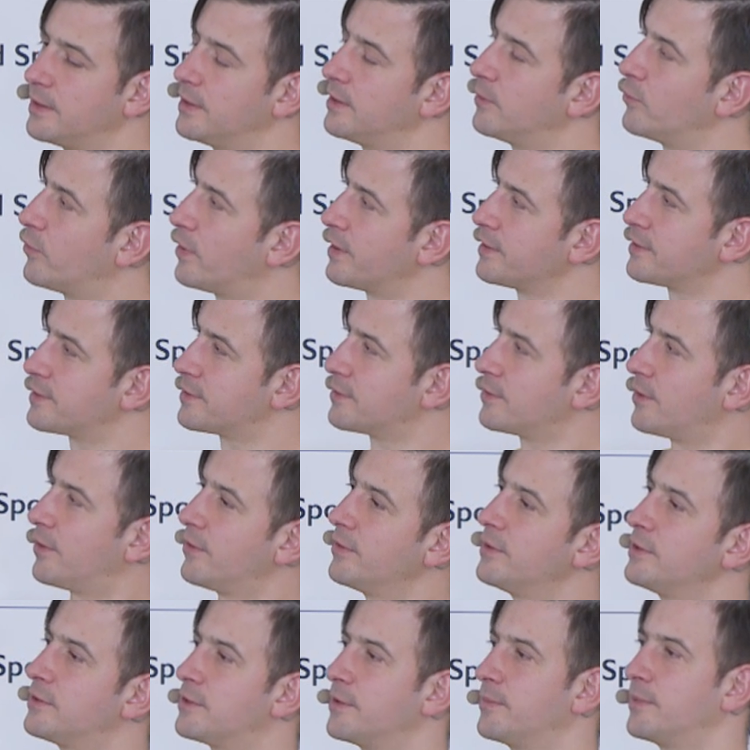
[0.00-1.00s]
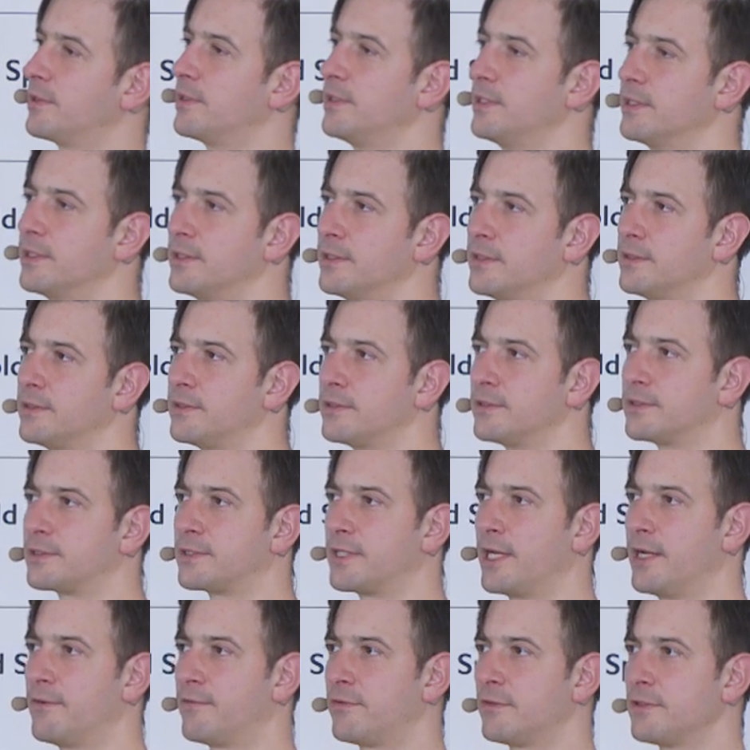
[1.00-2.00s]
in one story, typically in
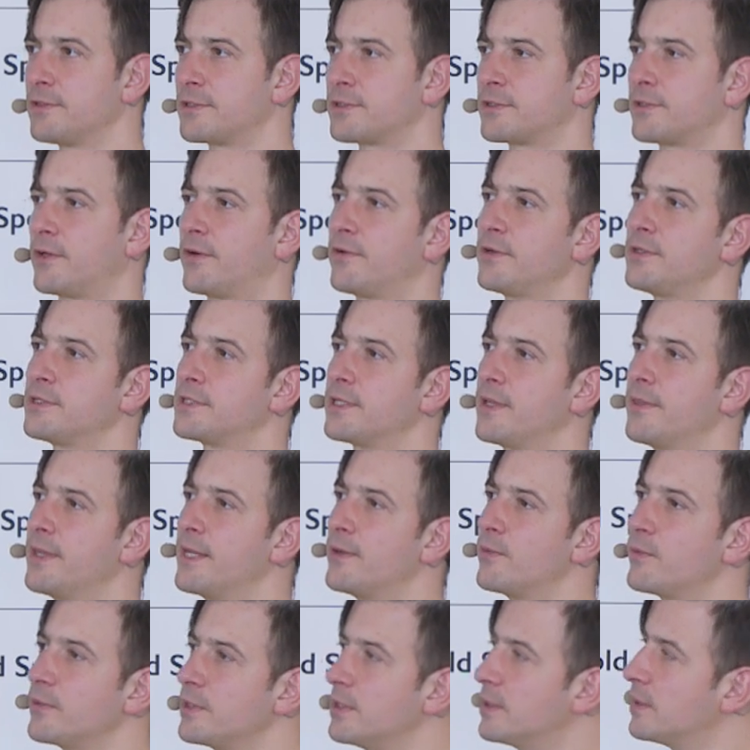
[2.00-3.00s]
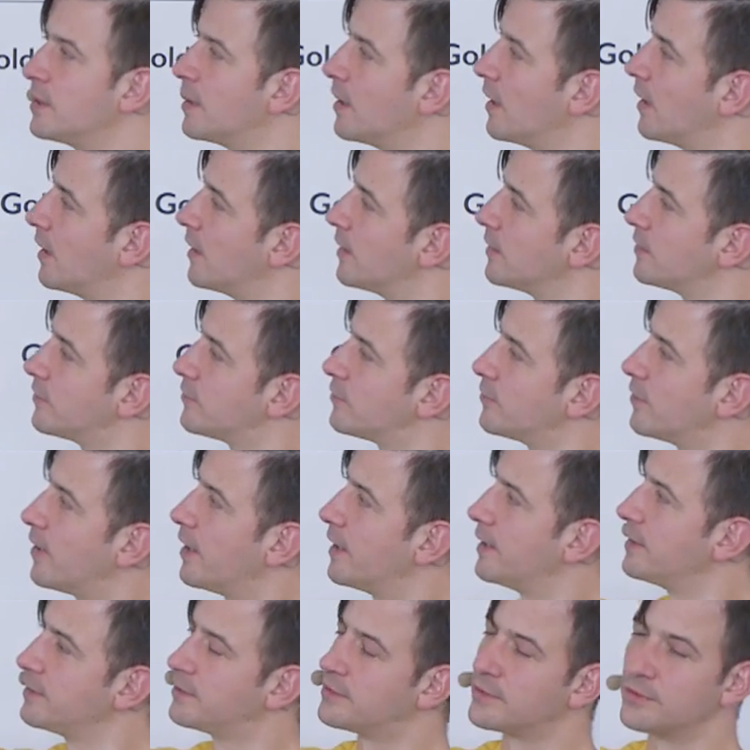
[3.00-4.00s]
several stories, and then we
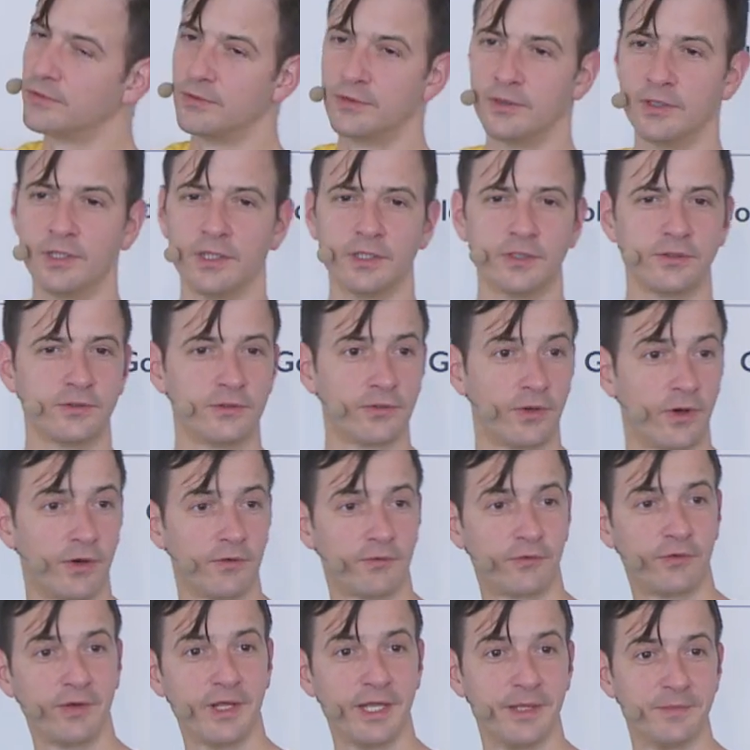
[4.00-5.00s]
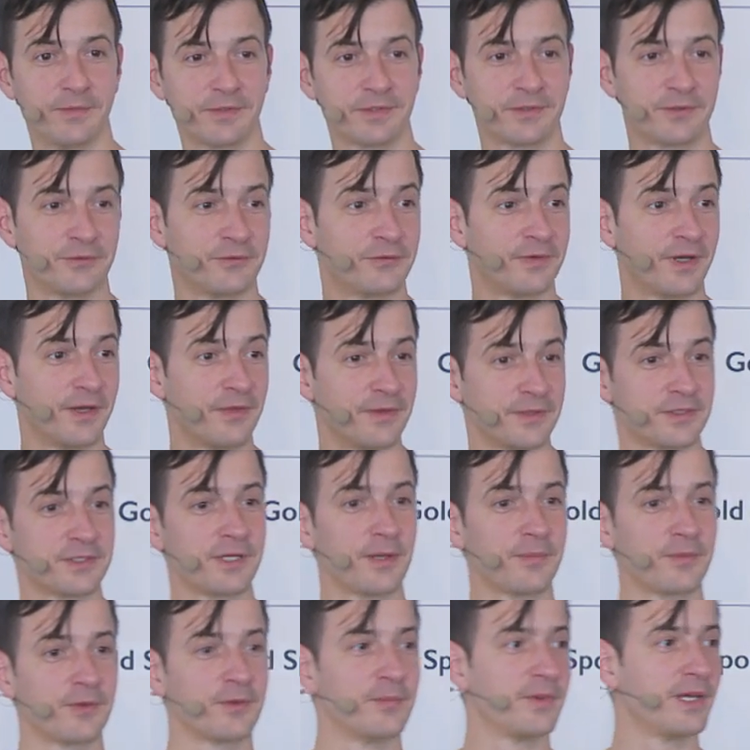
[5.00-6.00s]
try to draw frames to find the
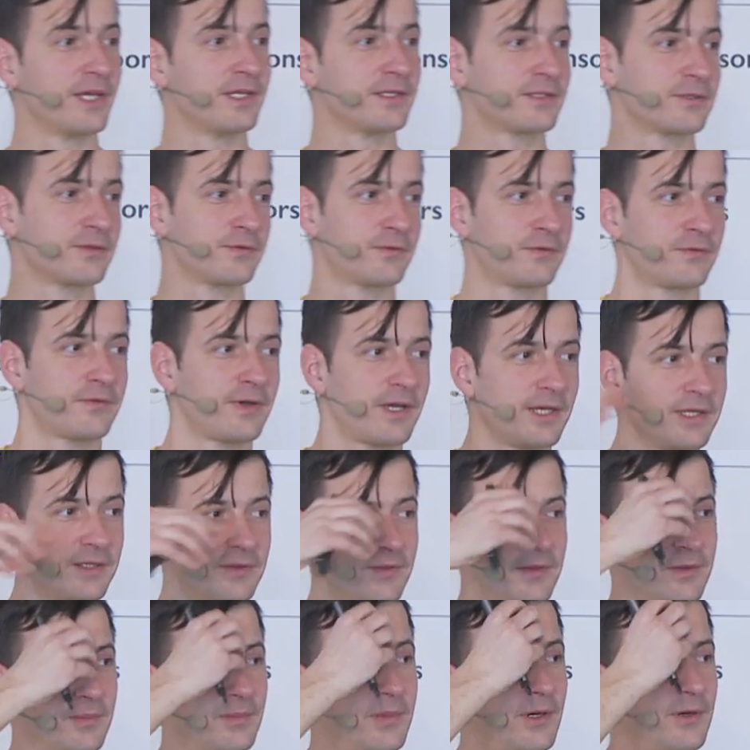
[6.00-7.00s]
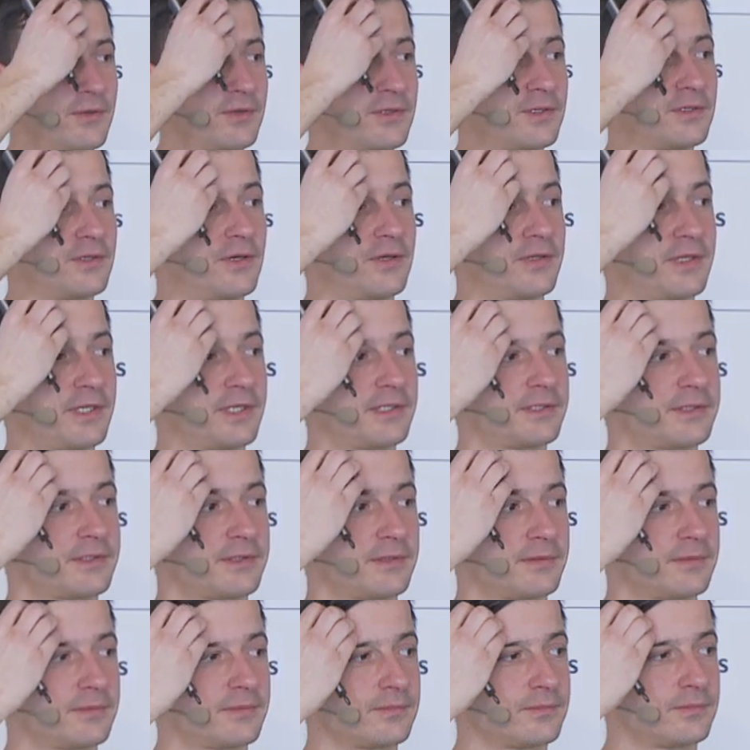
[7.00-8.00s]
subdomains, to find the bounded
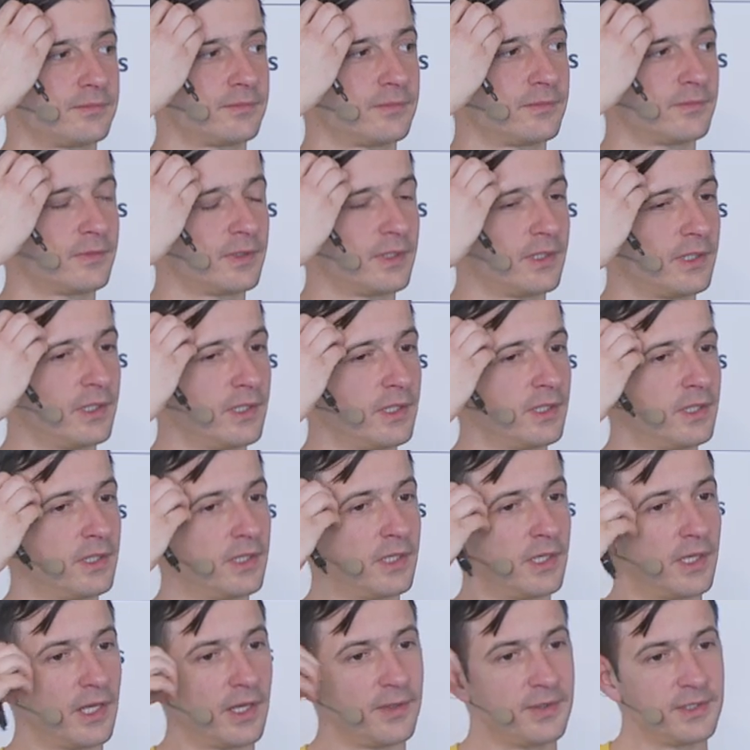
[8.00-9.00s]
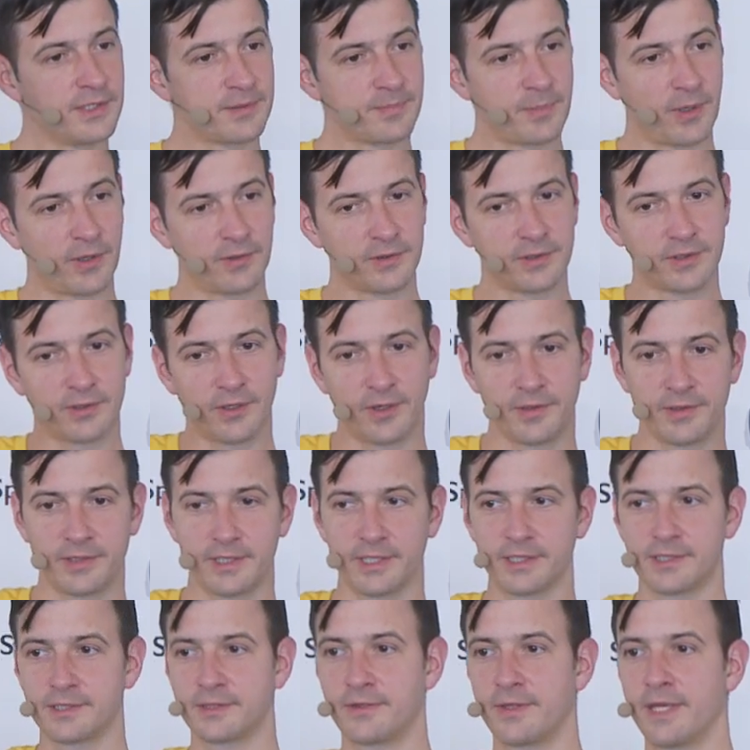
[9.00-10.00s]
contexts. And these bounded
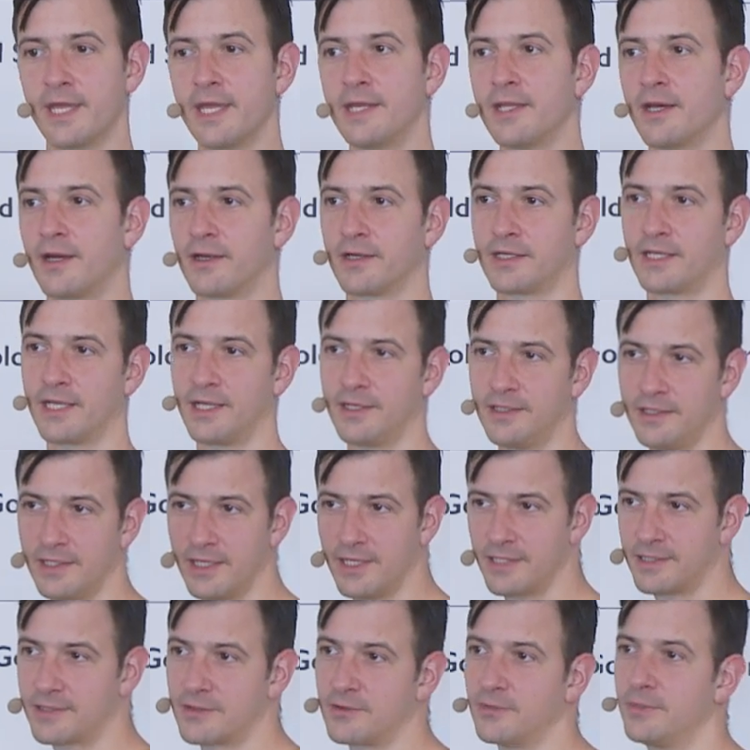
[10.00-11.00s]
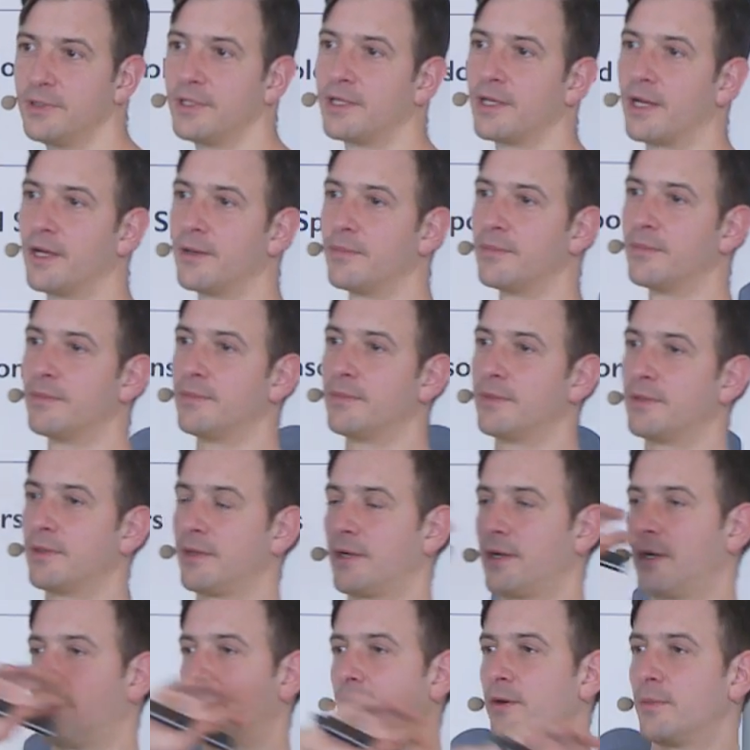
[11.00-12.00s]
contexts then are candidates to become
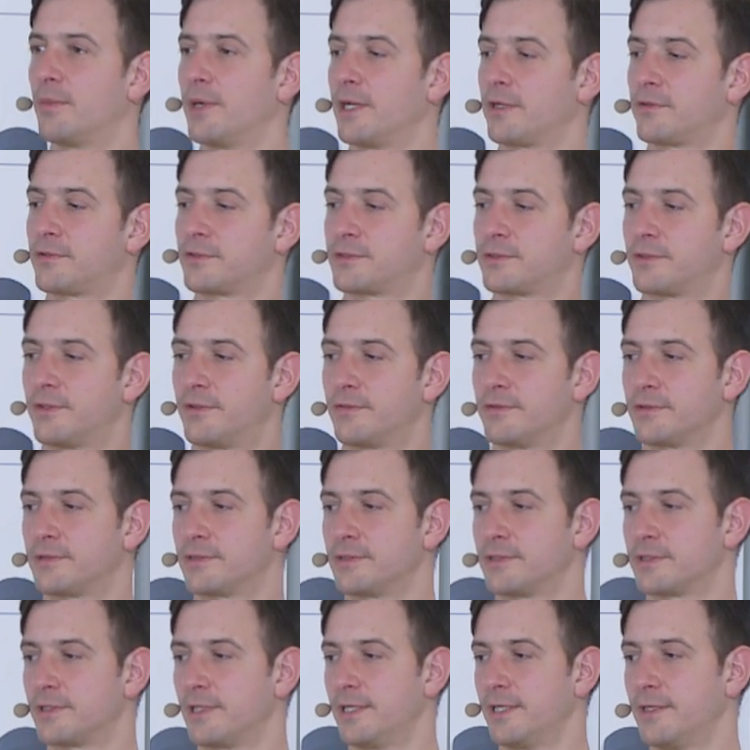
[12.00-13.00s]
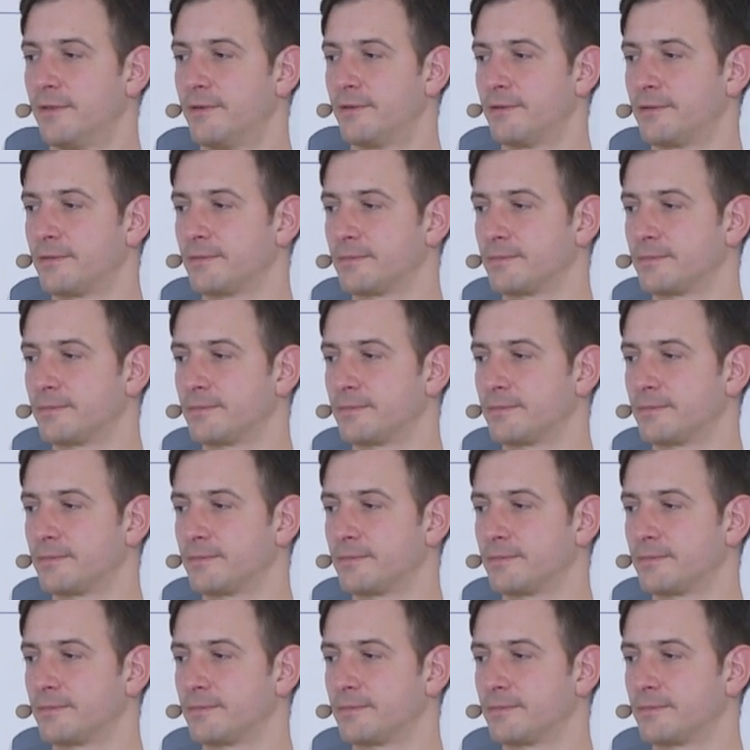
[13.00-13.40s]
our microservices later.